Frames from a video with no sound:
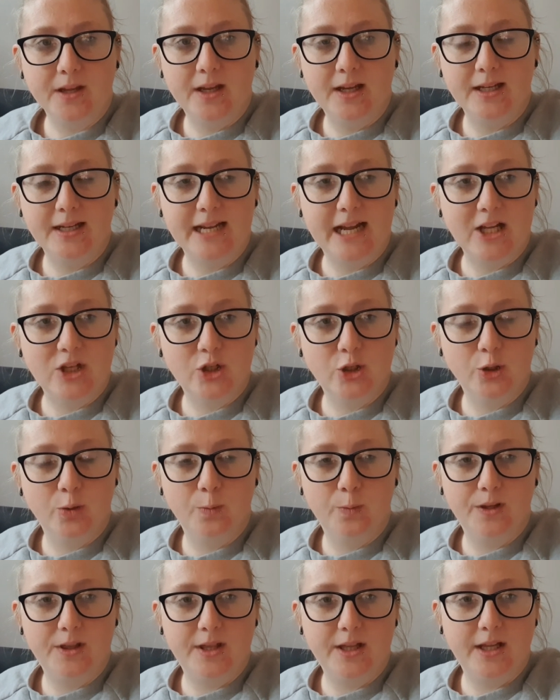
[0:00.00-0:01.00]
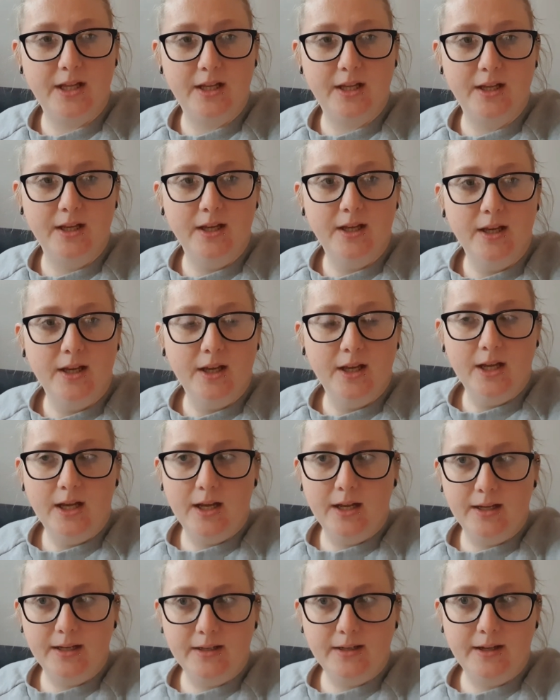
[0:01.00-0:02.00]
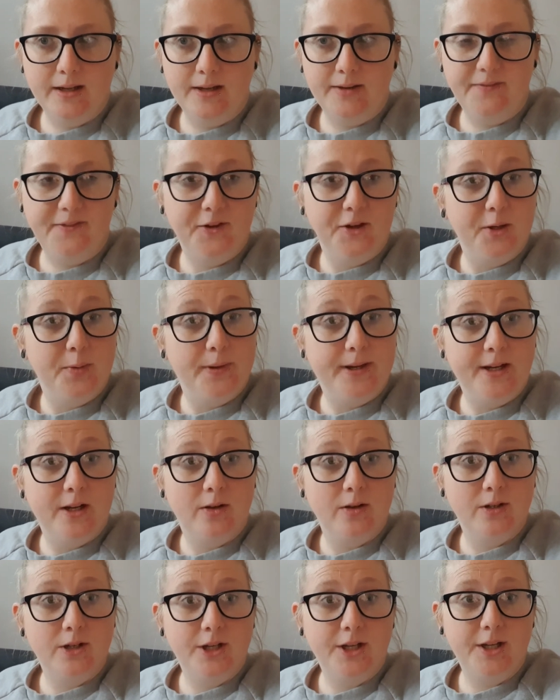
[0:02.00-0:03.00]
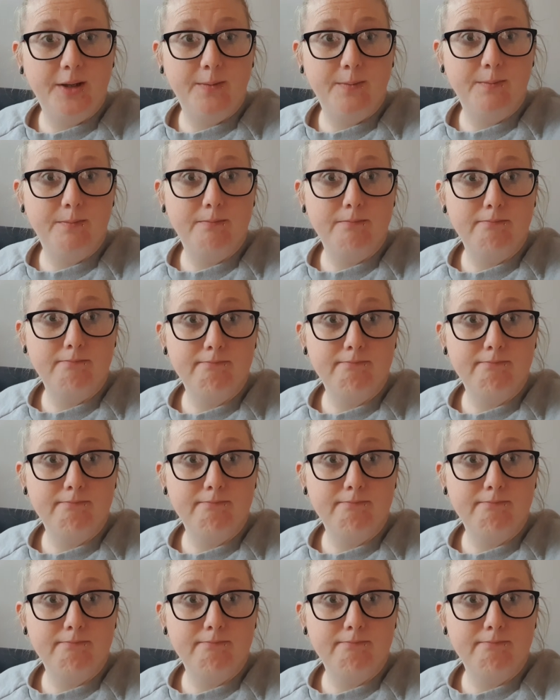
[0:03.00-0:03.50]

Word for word: and catch up with you and uh, fill you in on the